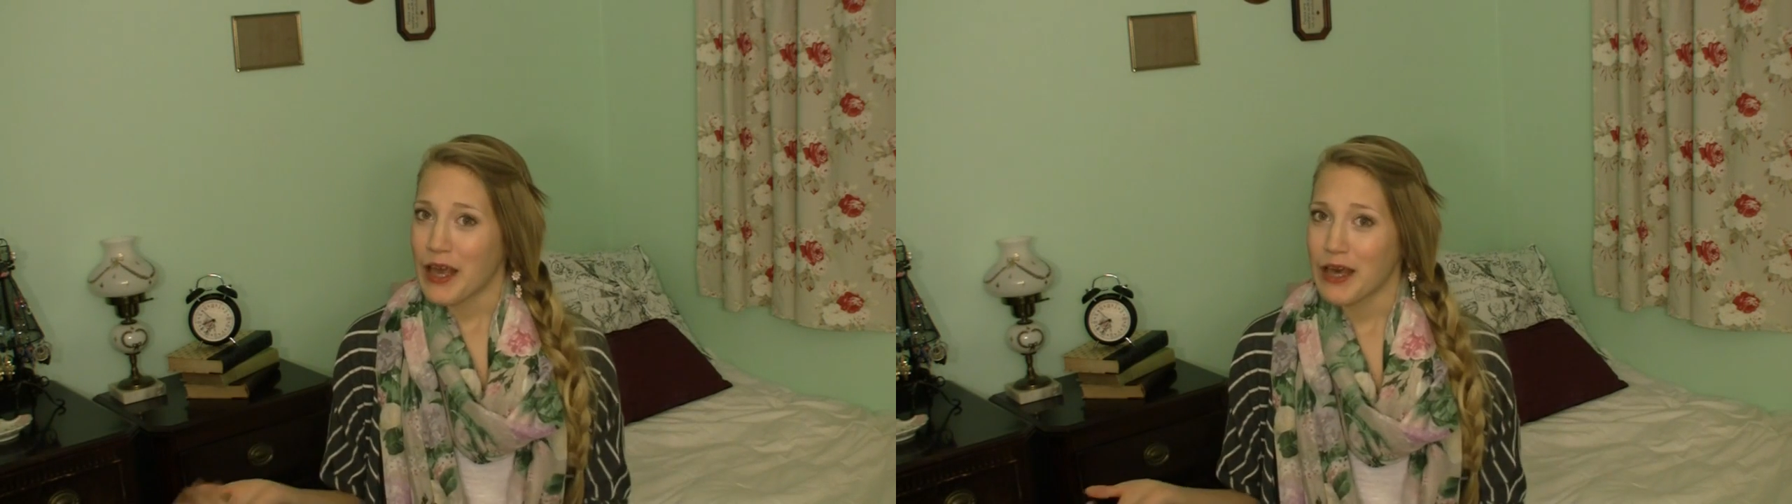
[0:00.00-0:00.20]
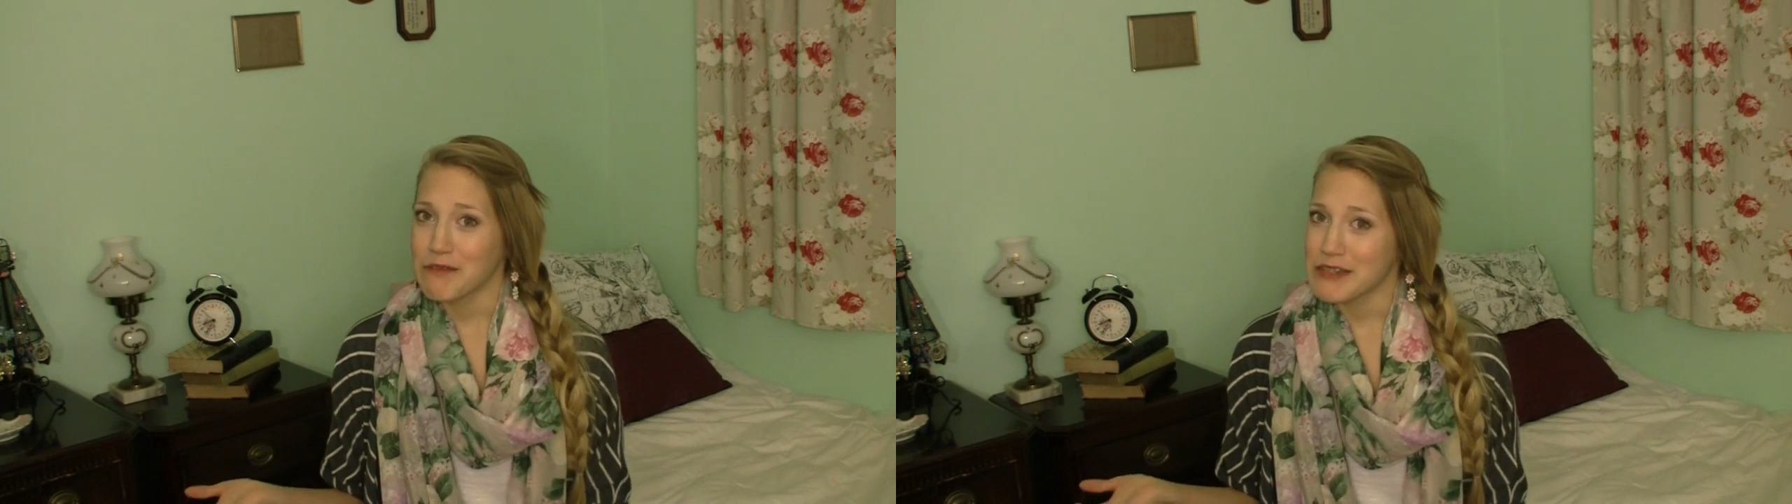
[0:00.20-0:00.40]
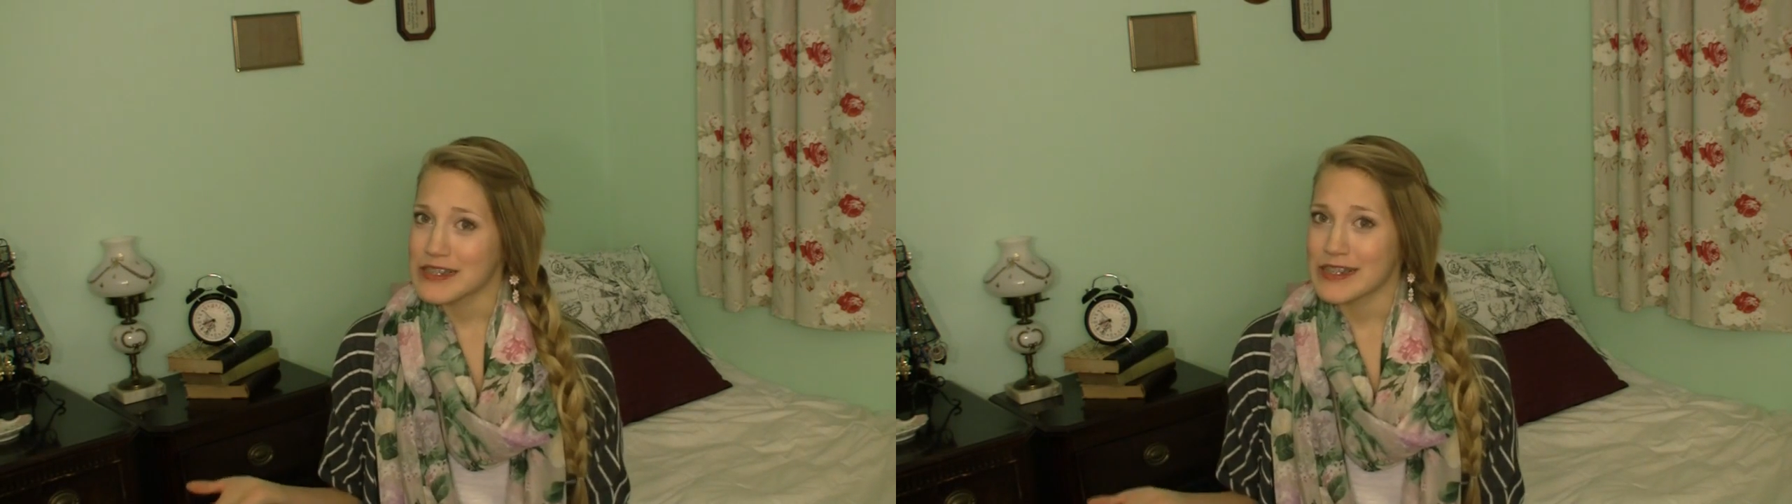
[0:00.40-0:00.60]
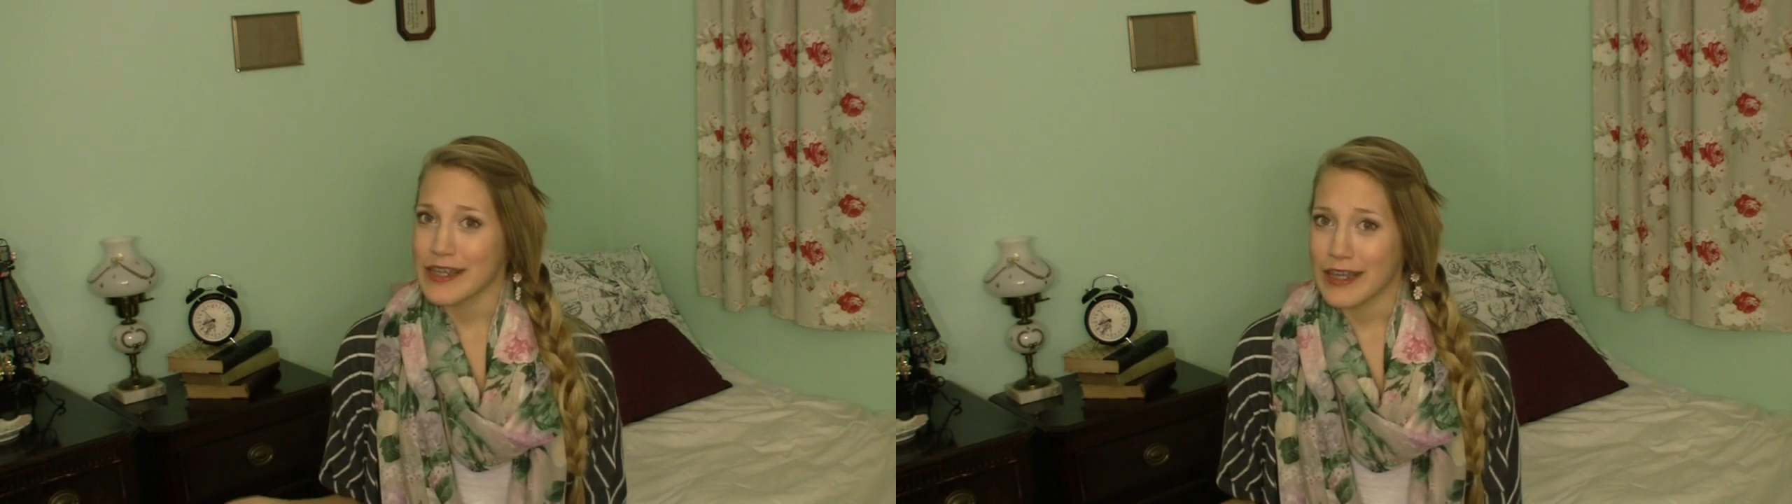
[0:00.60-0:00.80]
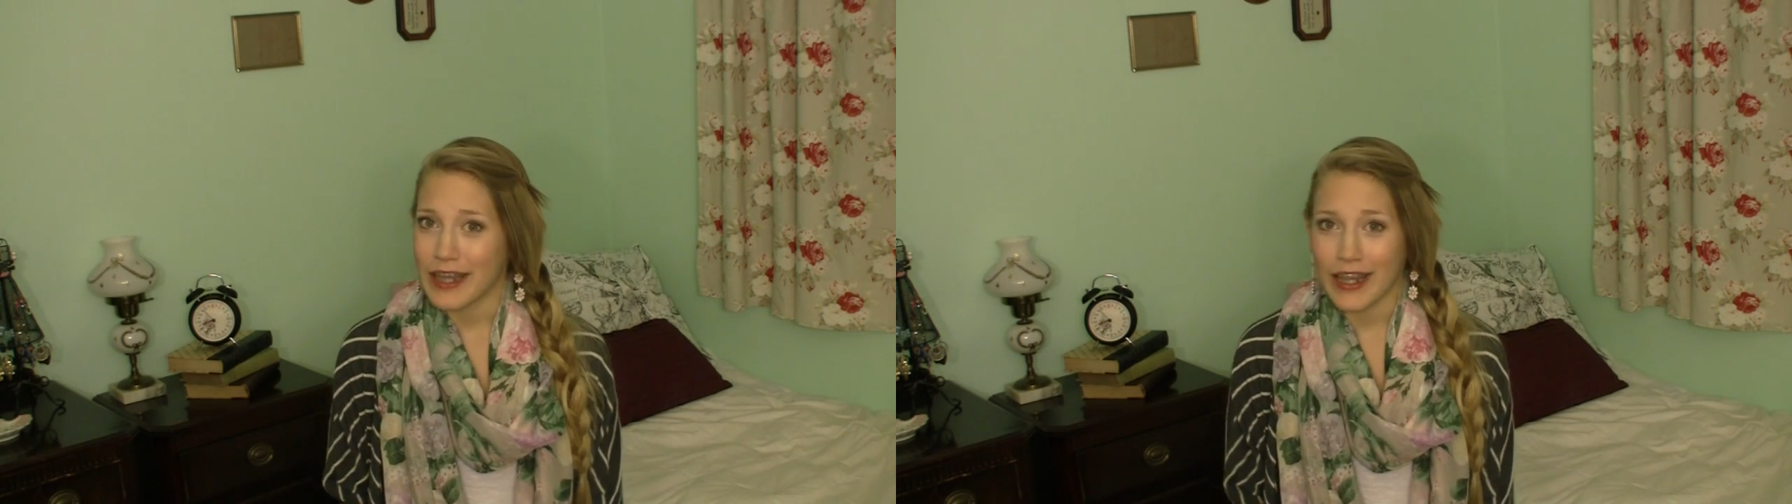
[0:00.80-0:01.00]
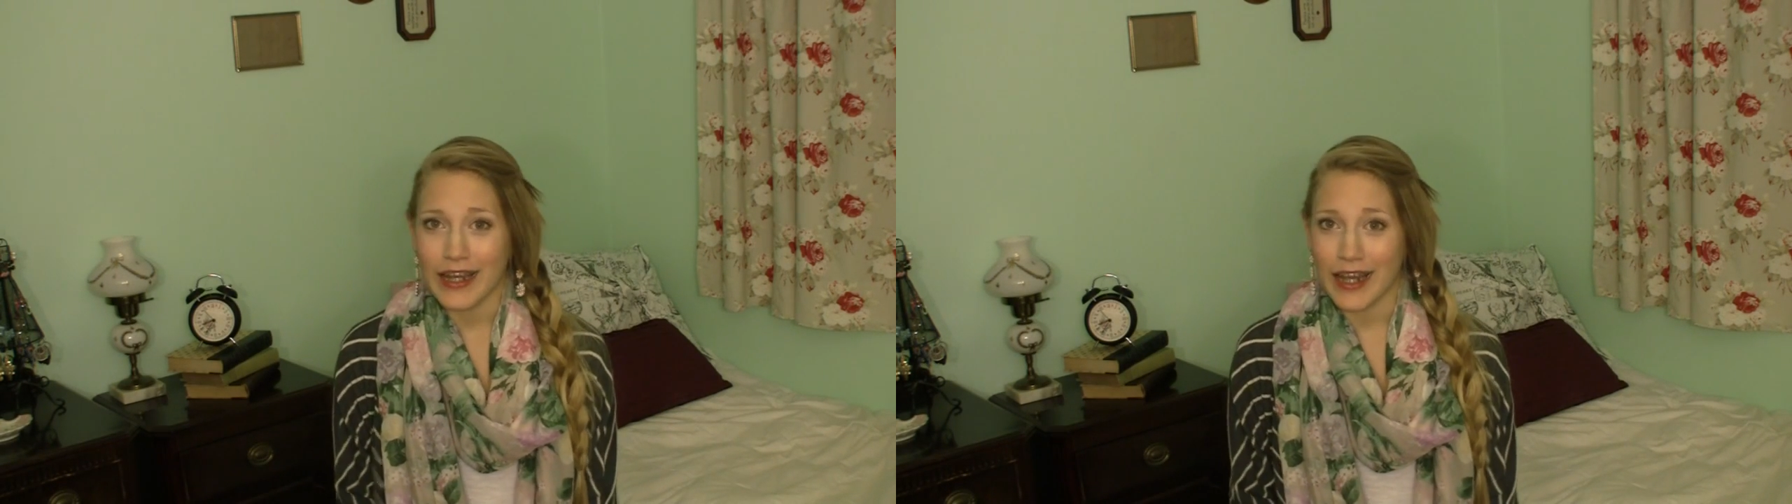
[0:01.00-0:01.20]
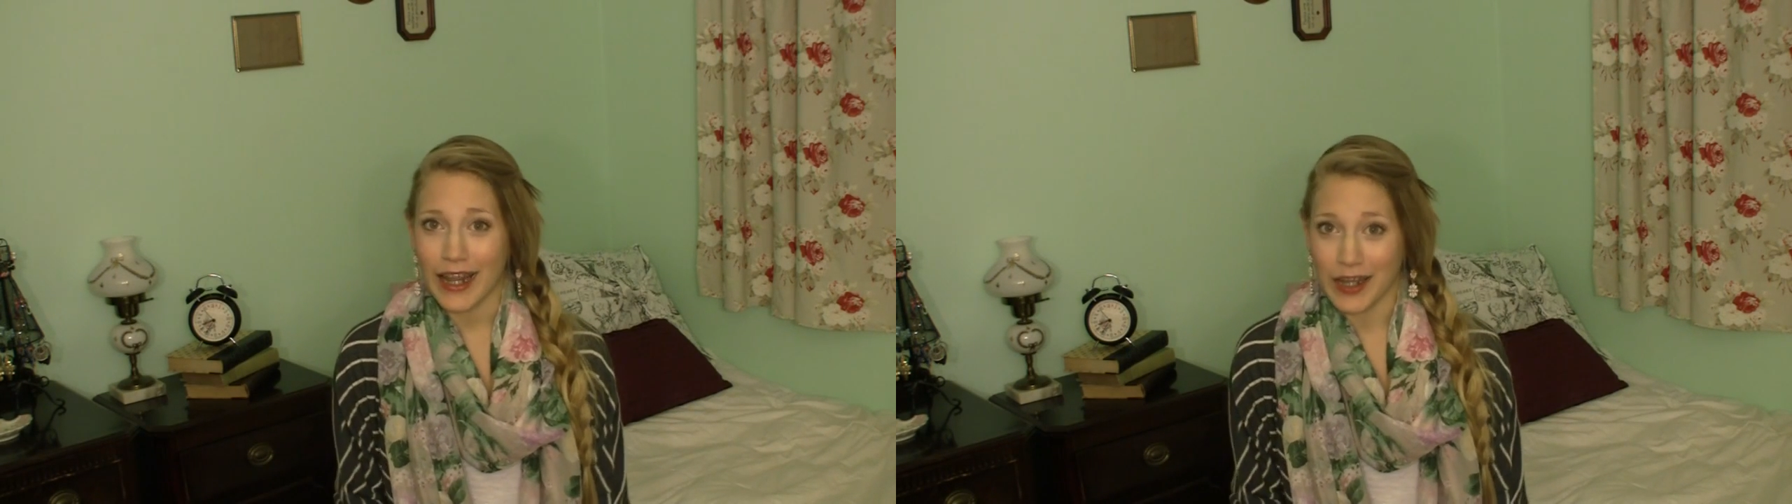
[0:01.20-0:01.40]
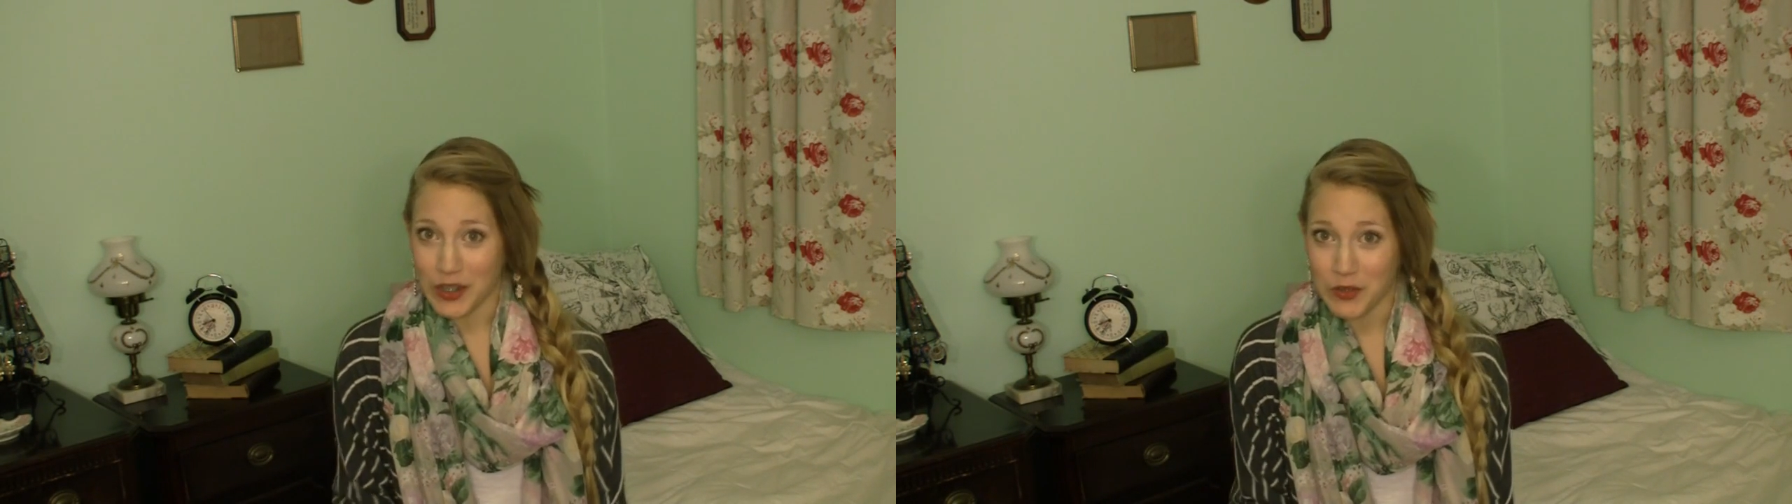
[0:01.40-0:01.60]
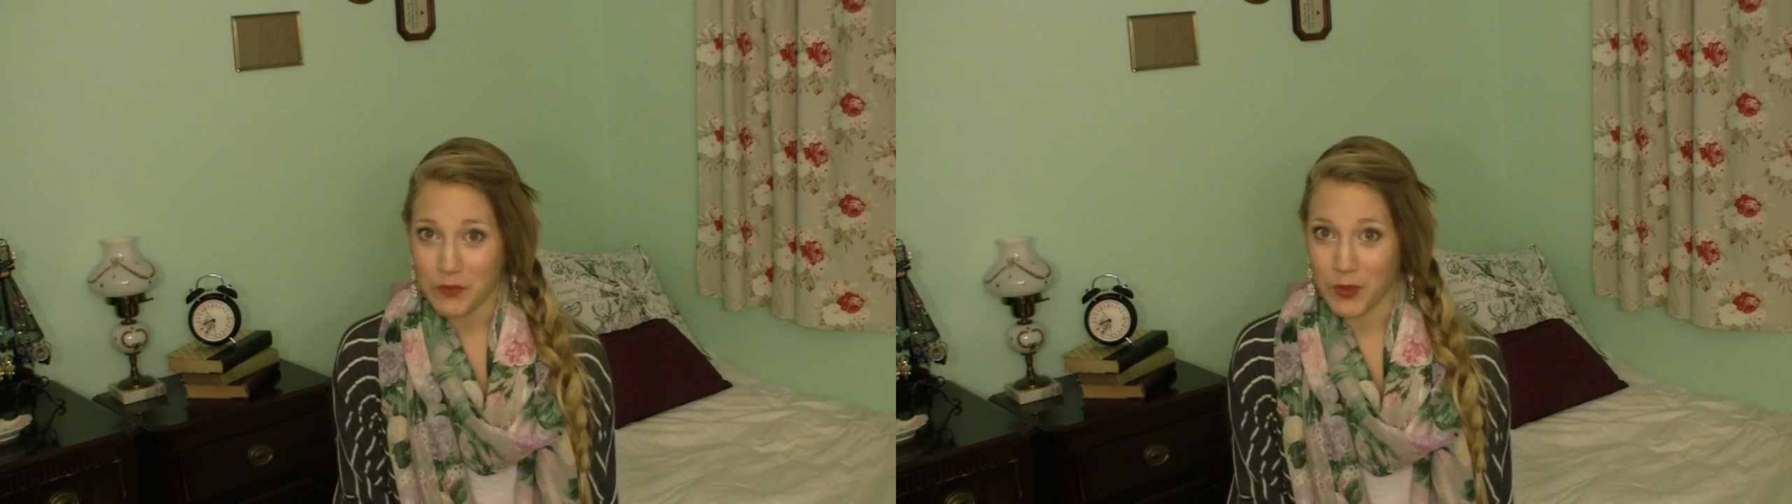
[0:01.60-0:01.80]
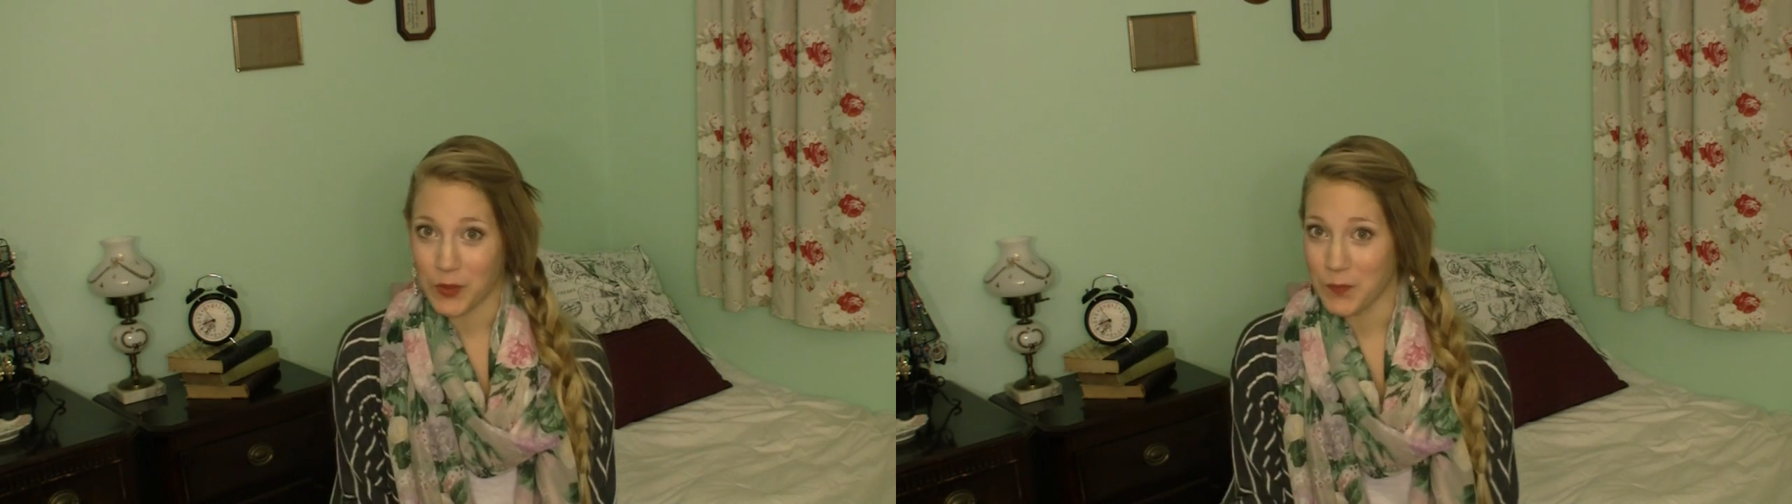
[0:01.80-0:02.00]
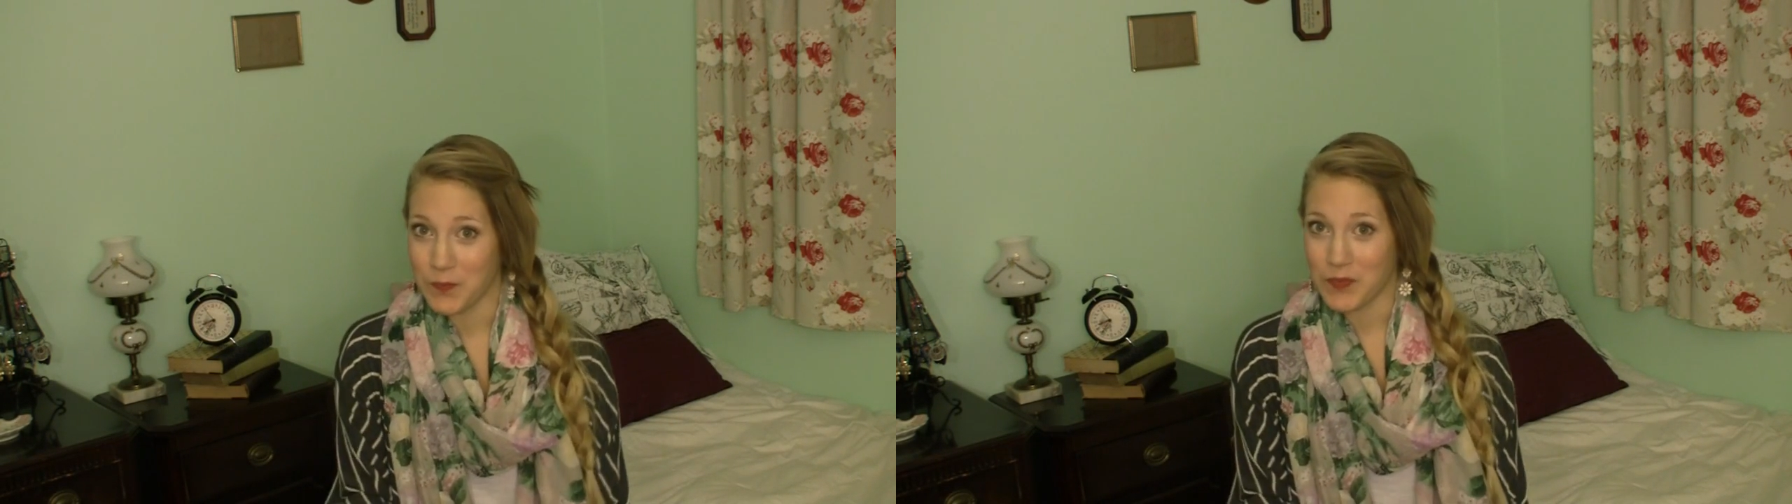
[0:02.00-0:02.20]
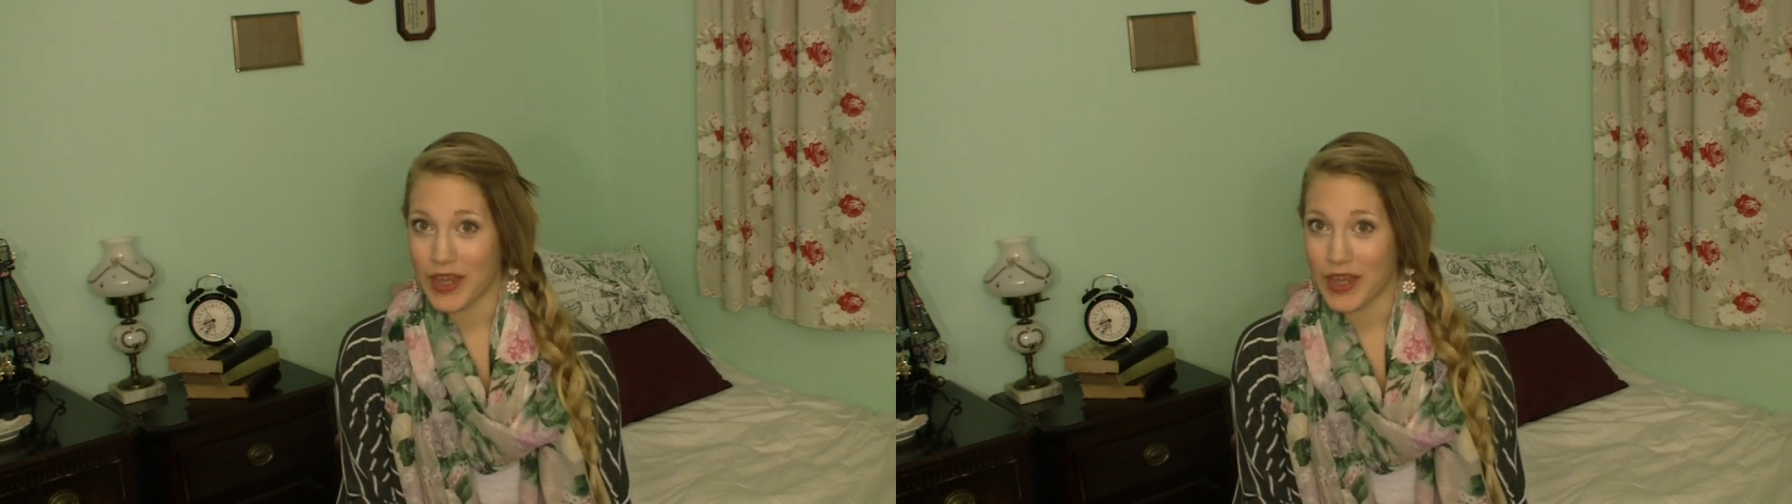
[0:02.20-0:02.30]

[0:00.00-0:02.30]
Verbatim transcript: obviously in a new room,